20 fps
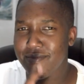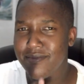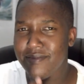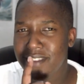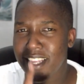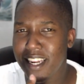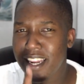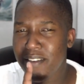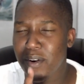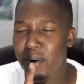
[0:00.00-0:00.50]

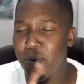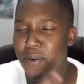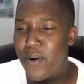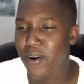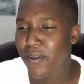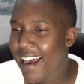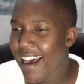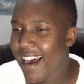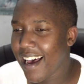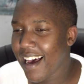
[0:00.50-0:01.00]
You never go
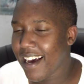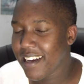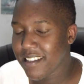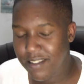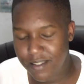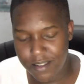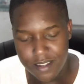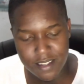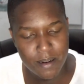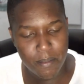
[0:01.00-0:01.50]
wrong. Uh,
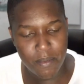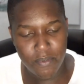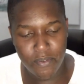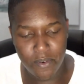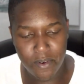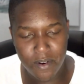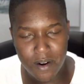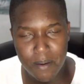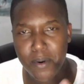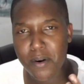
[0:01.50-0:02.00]
so that's number
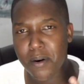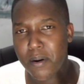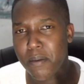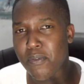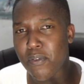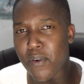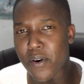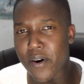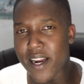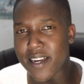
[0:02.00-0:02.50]
four. I'm on number
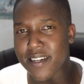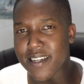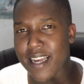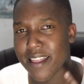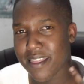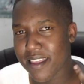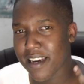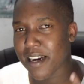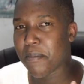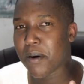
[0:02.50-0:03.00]
four, right? I
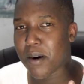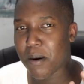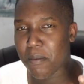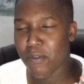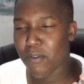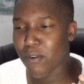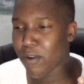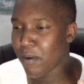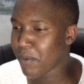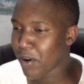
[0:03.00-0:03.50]
think I'm on number
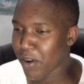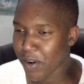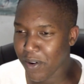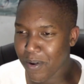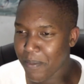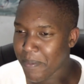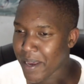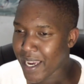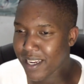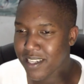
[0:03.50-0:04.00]
four. I'm not gonna
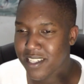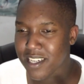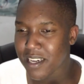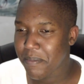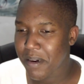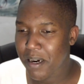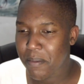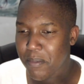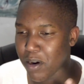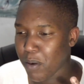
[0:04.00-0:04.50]
go back and check,
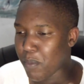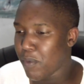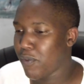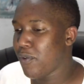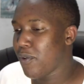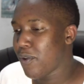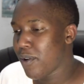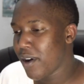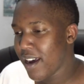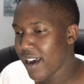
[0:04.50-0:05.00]
but I'm on number
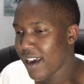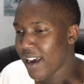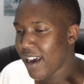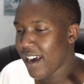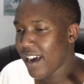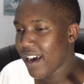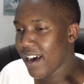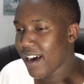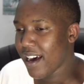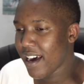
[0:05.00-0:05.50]
four.
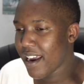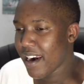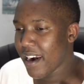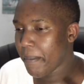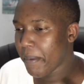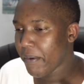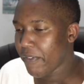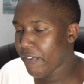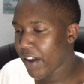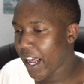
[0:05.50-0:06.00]
Uh,
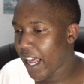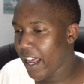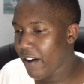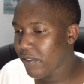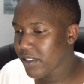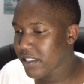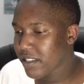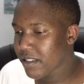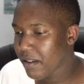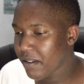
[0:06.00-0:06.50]
number five.
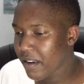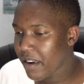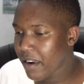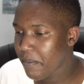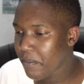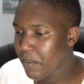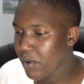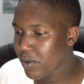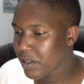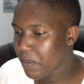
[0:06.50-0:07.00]
What's the
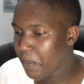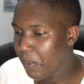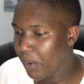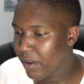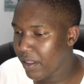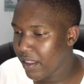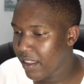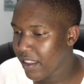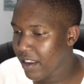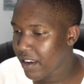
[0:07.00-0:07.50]
most
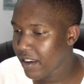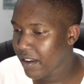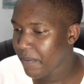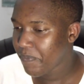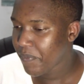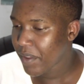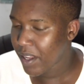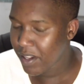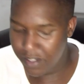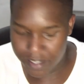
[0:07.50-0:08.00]
important thing
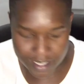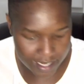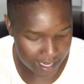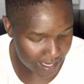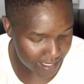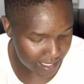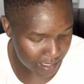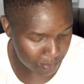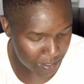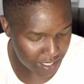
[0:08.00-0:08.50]
to
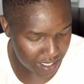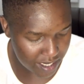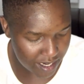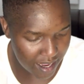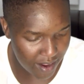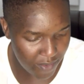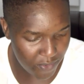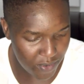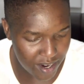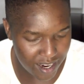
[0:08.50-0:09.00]
get, especially
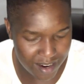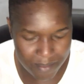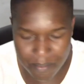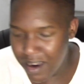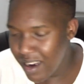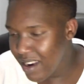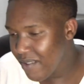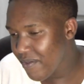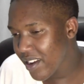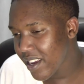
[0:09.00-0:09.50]
now if you're gonna be
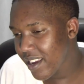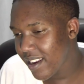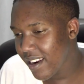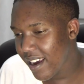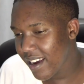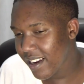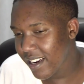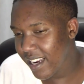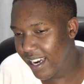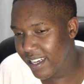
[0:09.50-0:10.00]
living in
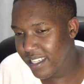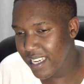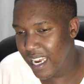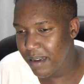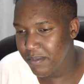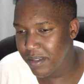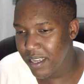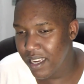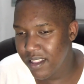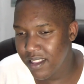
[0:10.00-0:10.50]
like
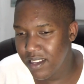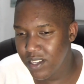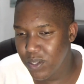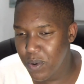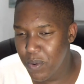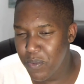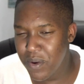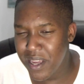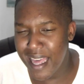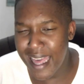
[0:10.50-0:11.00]
times like this
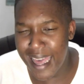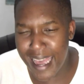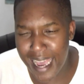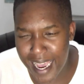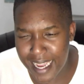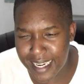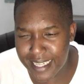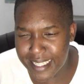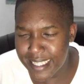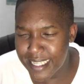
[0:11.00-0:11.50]
where we
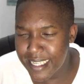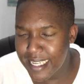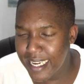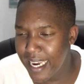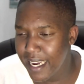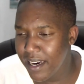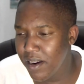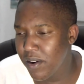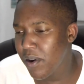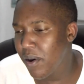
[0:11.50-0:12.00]
can still
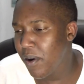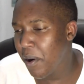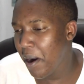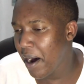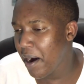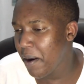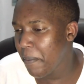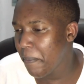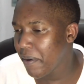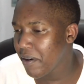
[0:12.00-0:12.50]
kind of go
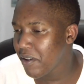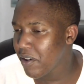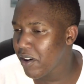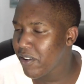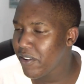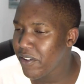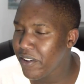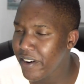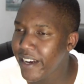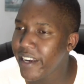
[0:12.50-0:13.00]
out but not
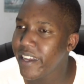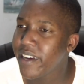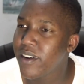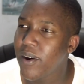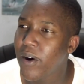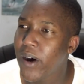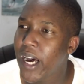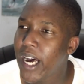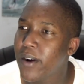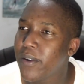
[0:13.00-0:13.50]
really
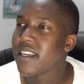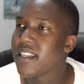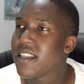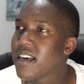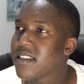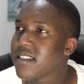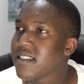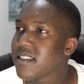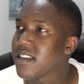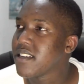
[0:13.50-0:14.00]
go out?
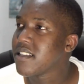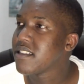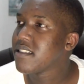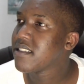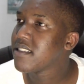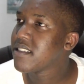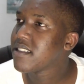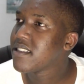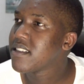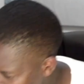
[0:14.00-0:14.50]
Yes,
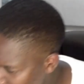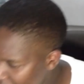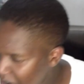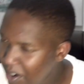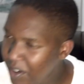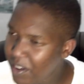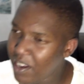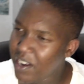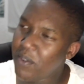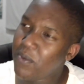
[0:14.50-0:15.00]
sis. No,
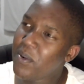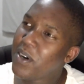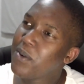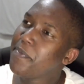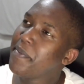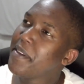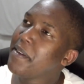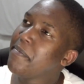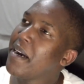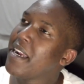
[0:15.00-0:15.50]
no, what would
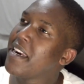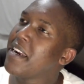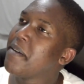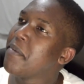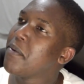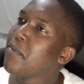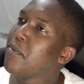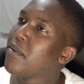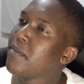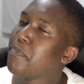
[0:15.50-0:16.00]
be my
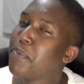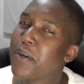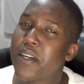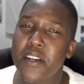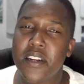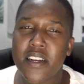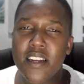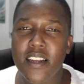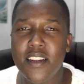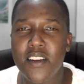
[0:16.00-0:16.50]
number one? Put
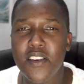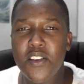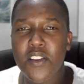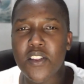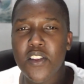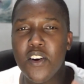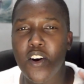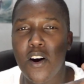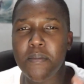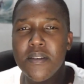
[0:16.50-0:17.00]
in, in, in
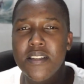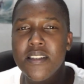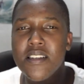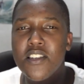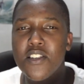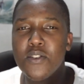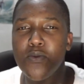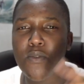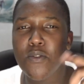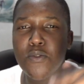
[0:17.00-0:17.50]
the comment
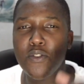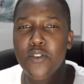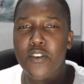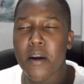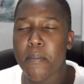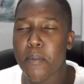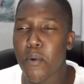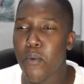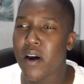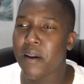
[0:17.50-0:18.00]
section what would your
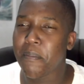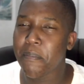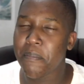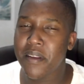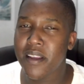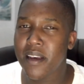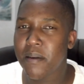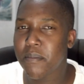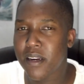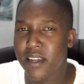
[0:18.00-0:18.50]
number one
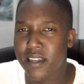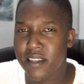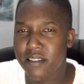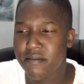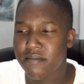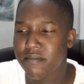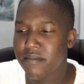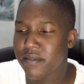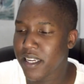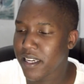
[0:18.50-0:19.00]
be. I'm gonna
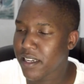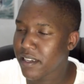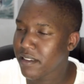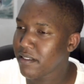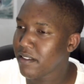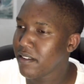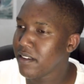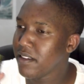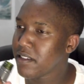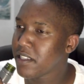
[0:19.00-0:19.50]
take
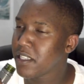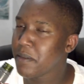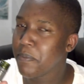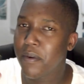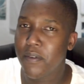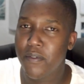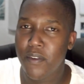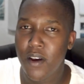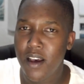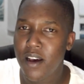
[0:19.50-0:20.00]
a little sip
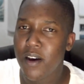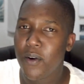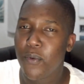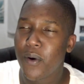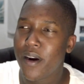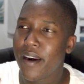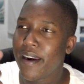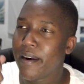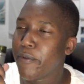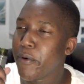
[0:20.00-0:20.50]
of
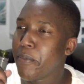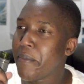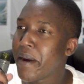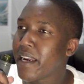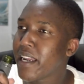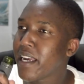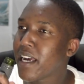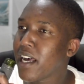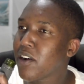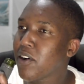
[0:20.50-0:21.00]
what
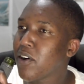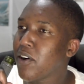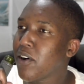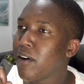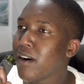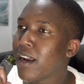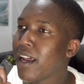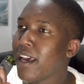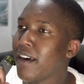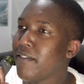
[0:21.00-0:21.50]
remaining
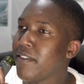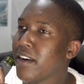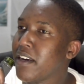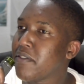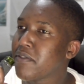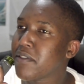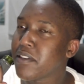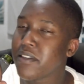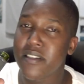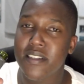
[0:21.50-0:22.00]
alcohol I have
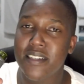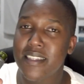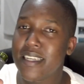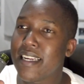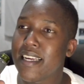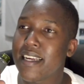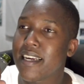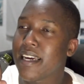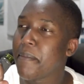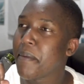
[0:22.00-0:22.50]
left because
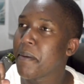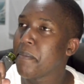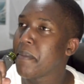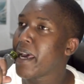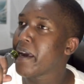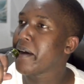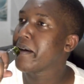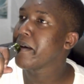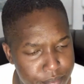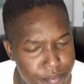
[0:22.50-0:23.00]
it ain't coming
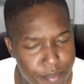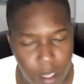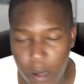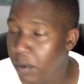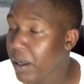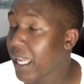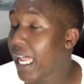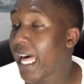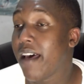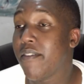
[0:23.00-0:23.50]
back. No,
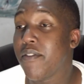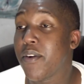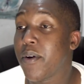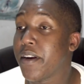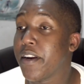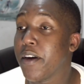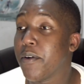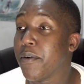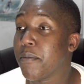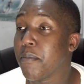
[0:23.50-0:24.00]
well, I have no
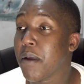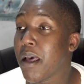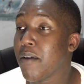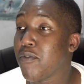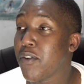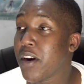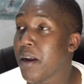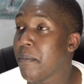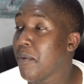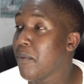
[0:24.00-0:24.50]
idea what I'm gonna have
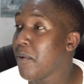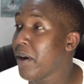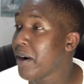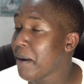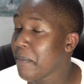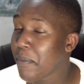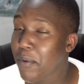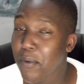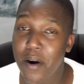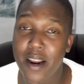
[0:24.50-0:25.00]
for number one.
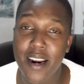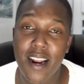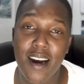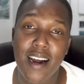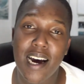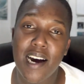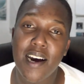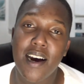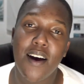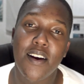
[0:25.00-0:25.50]
Number one,
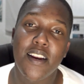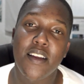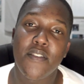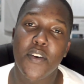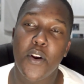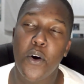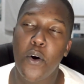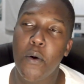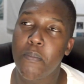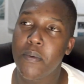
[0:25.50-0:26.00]
I'll, I'll leave
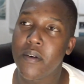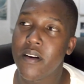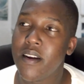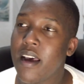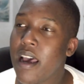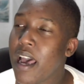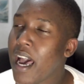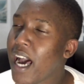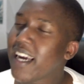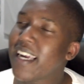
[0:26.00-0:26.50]
it open.
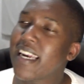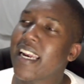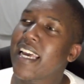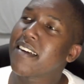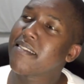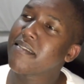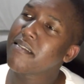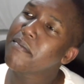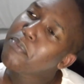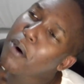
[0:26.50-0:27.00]
I'll get
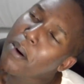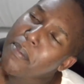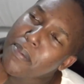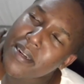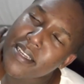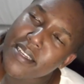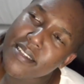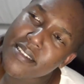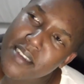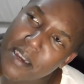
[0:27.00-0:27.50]
like
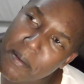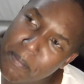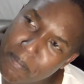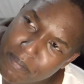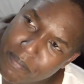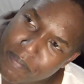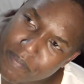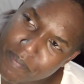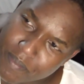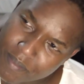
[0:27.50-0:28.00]
probably some
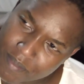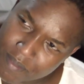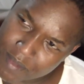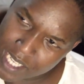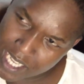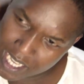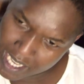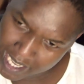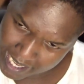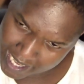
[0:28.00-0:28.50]

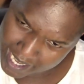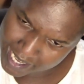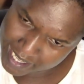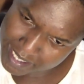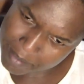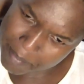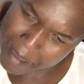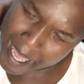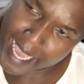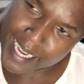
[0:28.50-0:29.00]

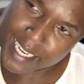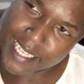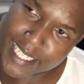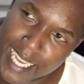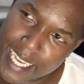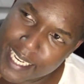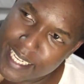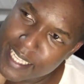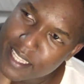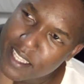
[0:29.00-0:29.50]
some handy
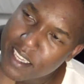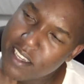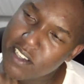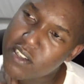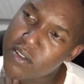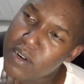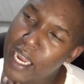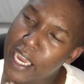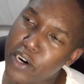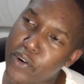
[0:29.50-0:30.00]
dandy things
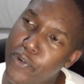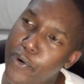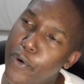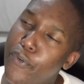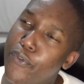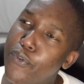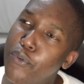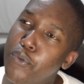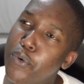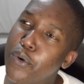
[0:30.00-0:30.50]
to like grow
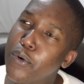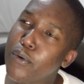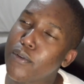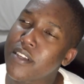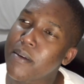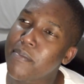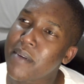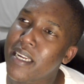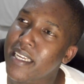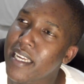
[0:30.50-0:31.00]
food or
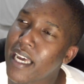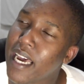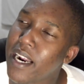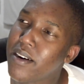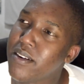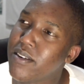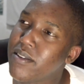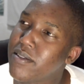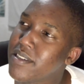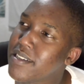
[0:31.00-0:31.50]
something like that. I
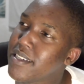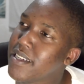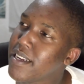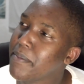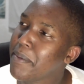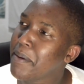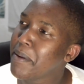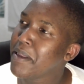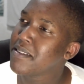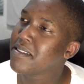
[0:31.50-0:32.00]
don't know, just to
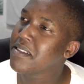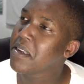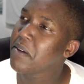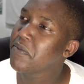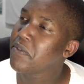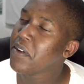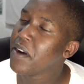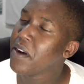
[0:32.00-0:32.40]
be self